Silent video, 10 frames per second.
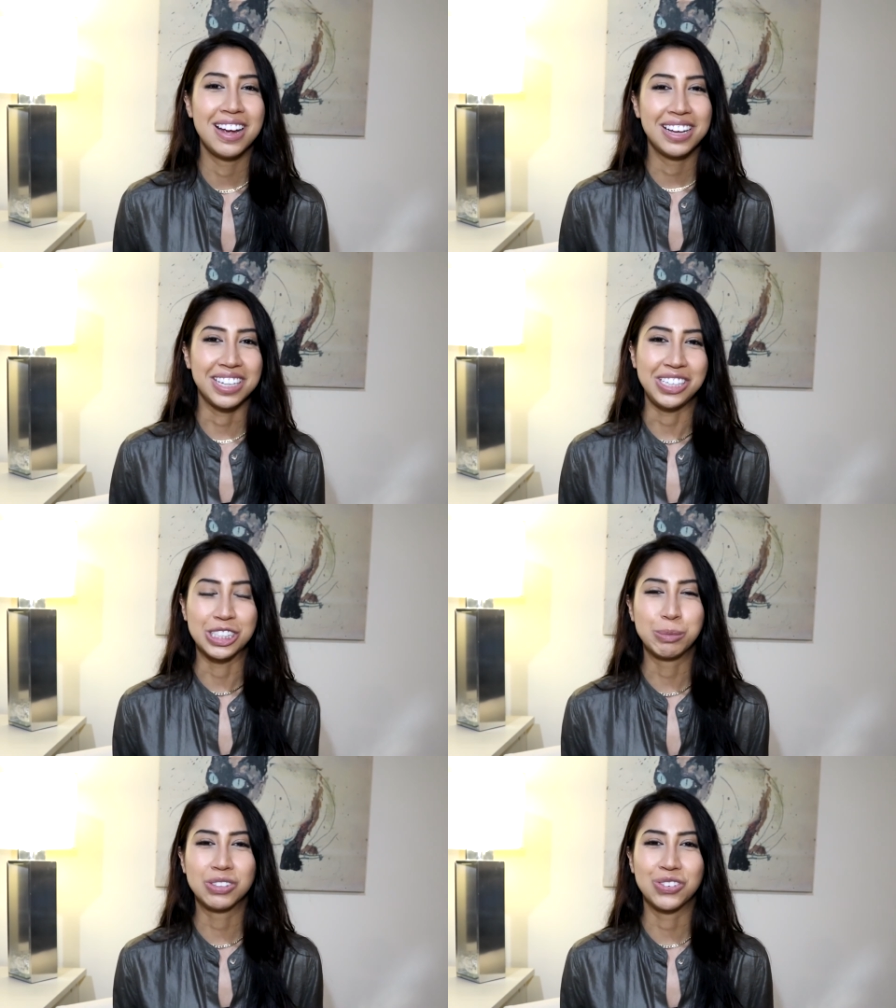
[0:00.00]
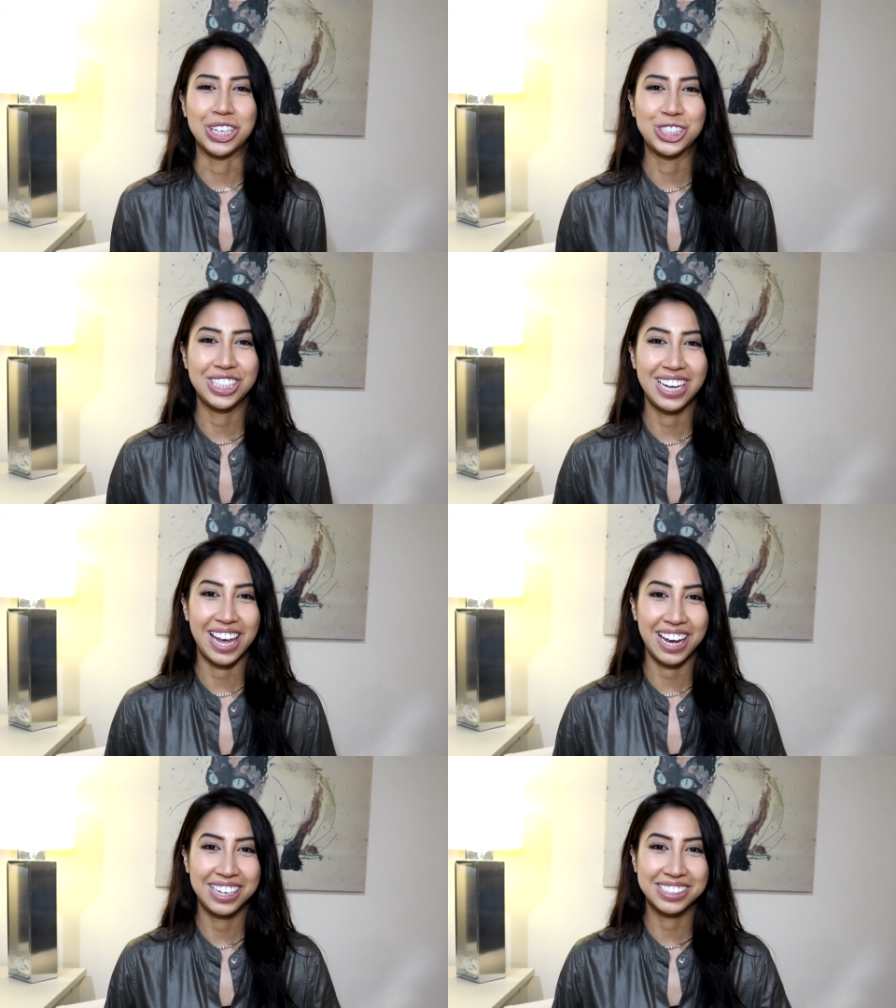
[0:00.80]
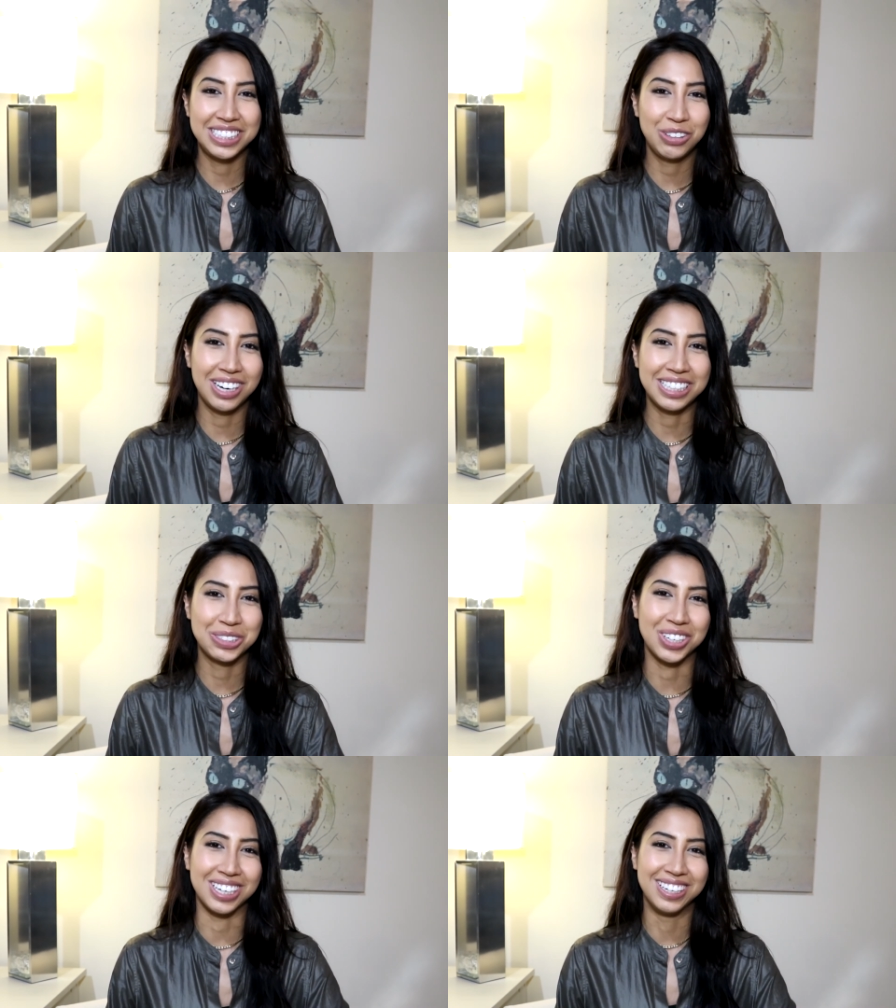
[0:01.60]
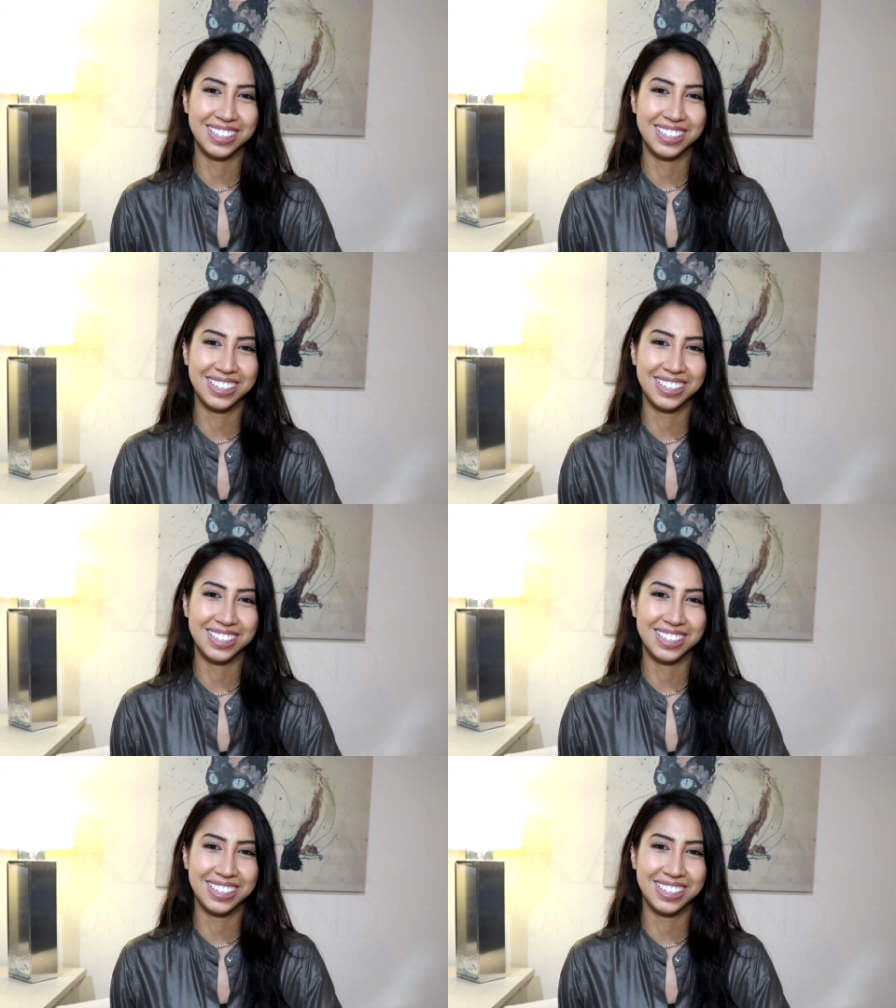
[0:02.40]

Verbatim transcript: Thank you so much for watching, and I'll see you in the next one.